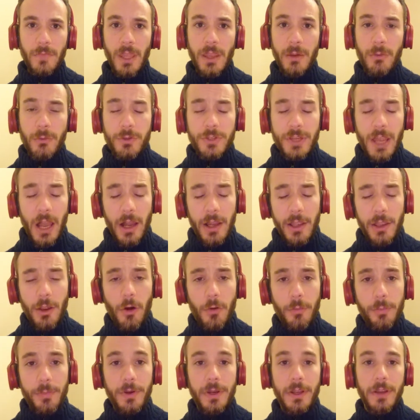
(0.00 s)
It was
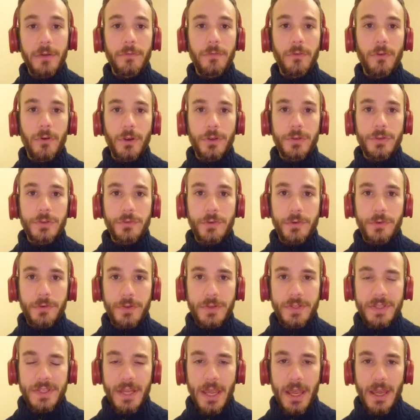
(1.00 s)
eye-opening for us to
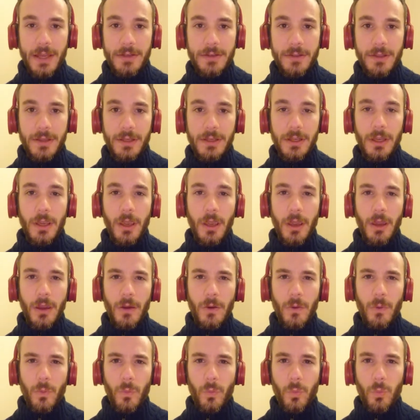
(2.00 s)
understand that
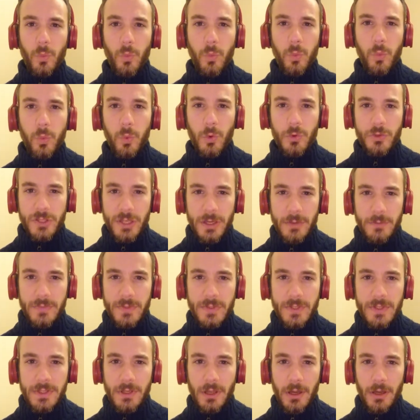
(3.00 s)
what
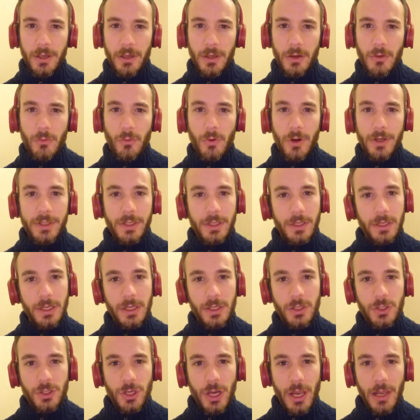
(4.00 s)
seems like quite a
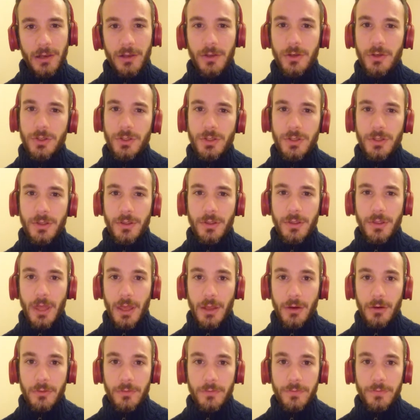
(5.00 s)
niche challenge,
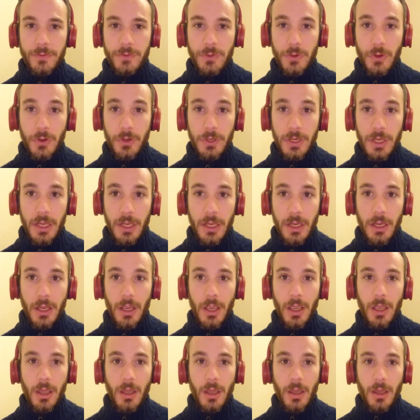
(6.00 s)
that of turning
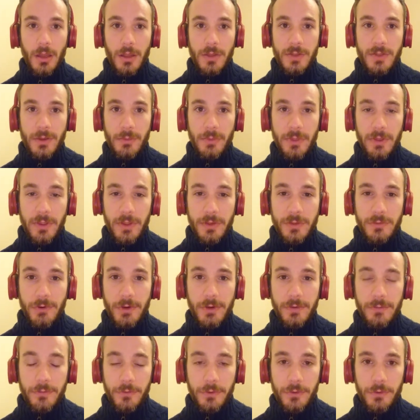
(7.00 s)
something that's
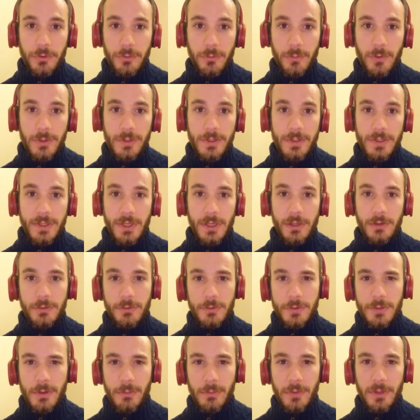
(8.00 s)
written for humans
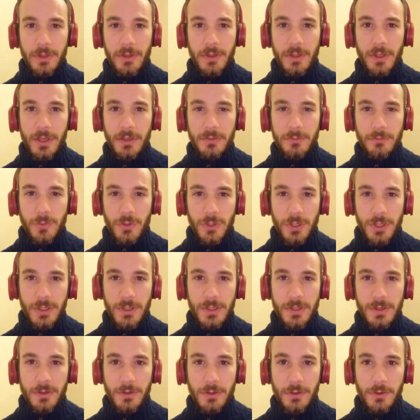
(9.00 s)
into something that
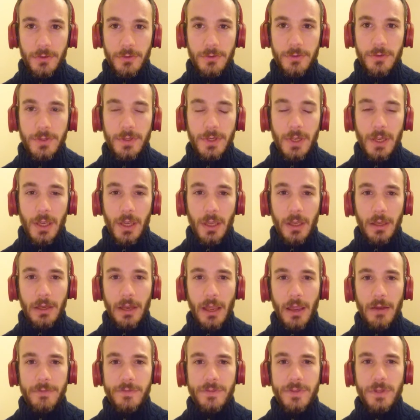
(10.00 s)
machines can use, can
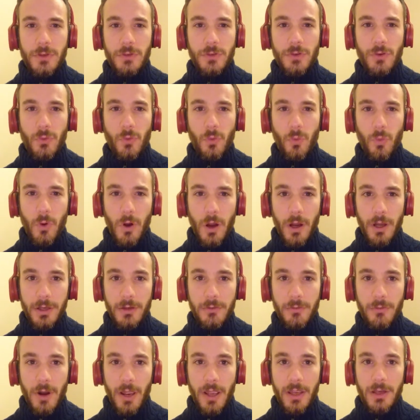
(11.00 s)
have such a
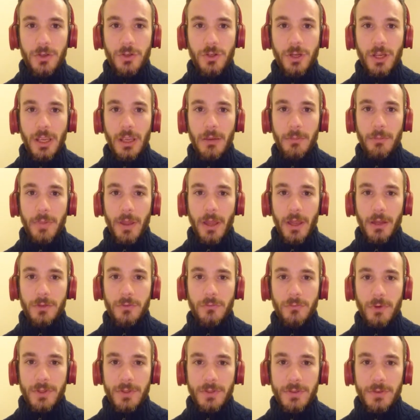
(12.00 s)
wide-ranging
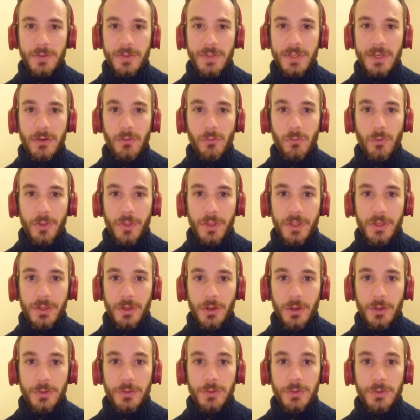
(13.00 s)
impact once you see what that
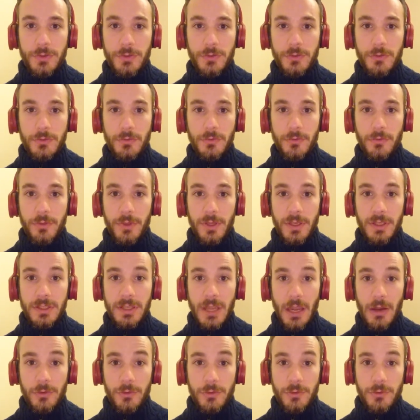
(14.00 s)
does to the
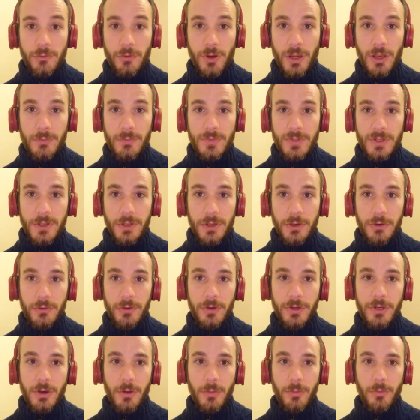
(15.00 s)
downstream
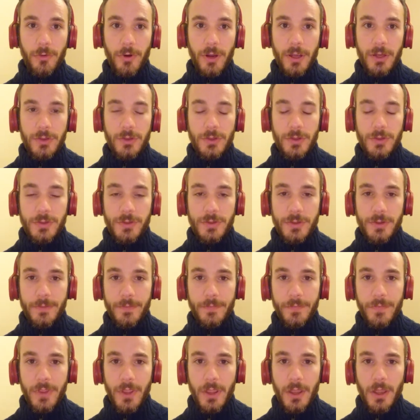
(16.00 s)
security operations.
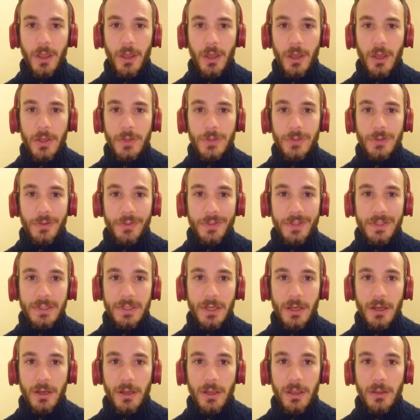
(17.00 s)
So at the
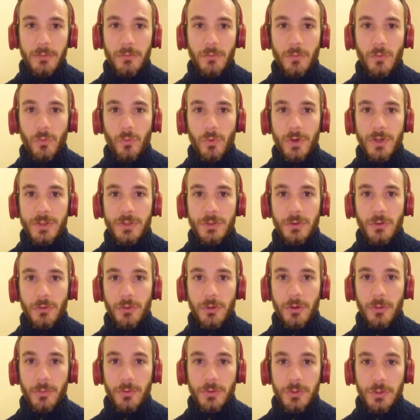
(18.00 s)
time, we saw
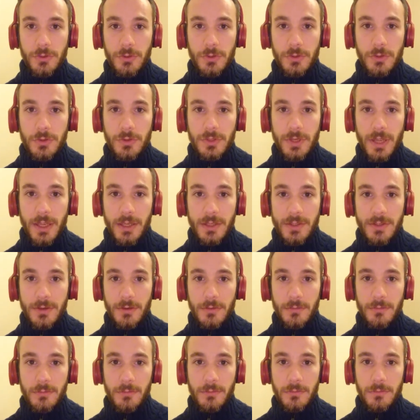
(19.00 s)
the opportunity to take
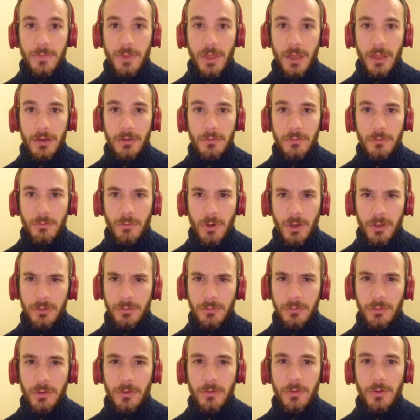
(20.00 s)
some then
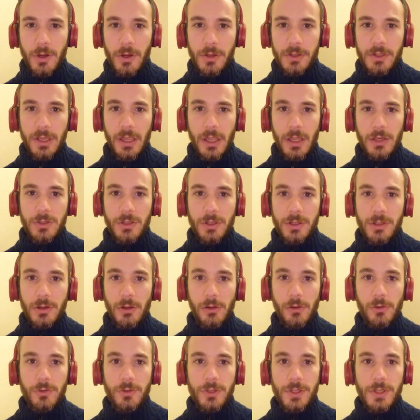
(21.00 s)
quite new cutting-edge
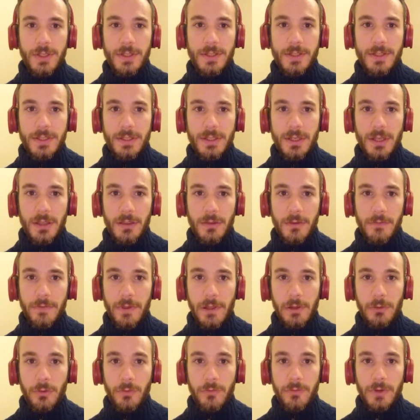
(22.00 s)
technologies in the
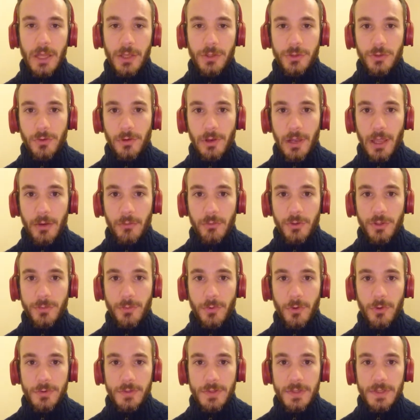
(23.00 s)
field of natural language
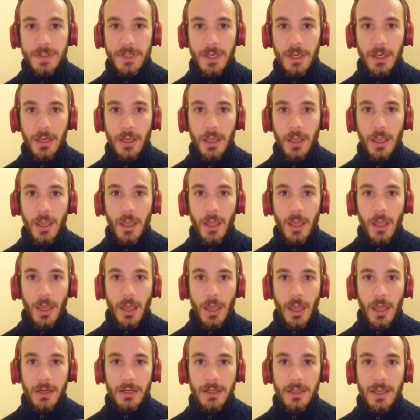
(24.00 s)
processing
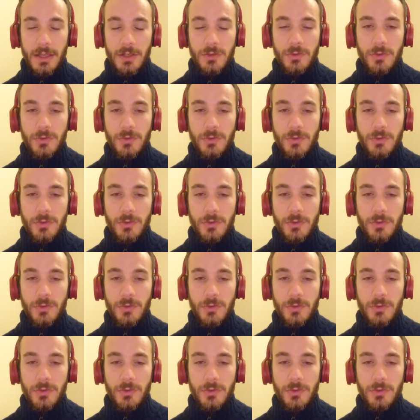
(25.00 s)
and get